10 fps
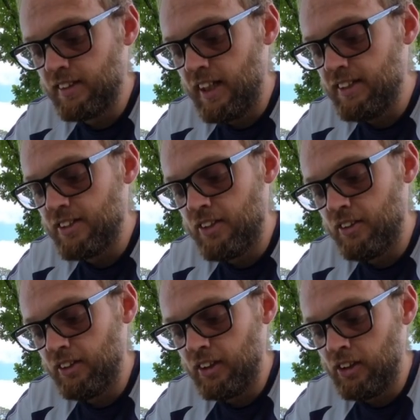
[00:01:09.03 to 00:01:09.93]
Ketone
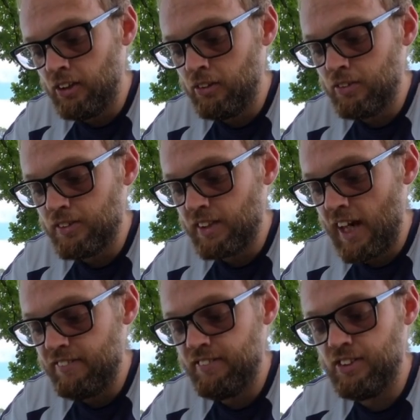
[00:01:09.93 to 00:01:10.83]
IQ's
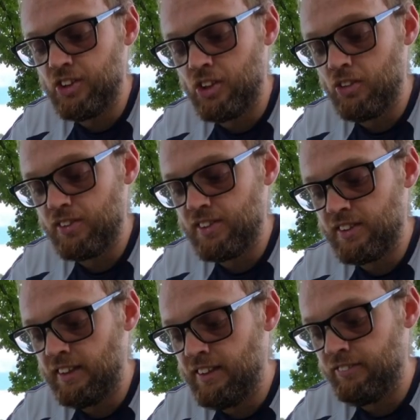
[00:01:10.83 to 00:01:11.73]
caffeine shots
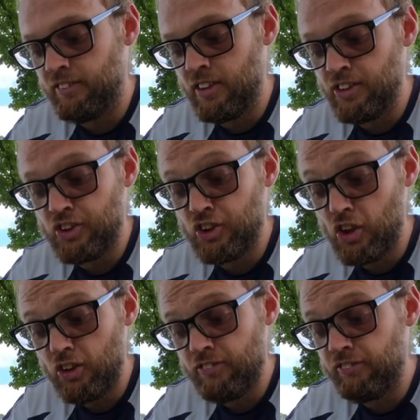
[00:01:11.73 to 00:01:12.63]
deliver a
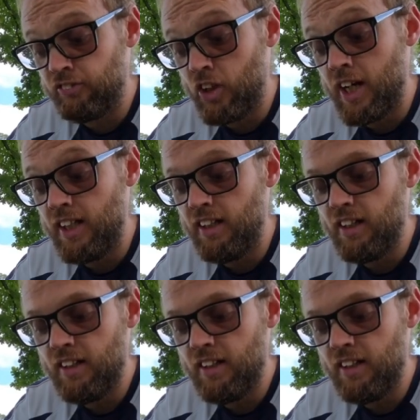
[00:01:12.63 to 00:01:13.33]
sugar-free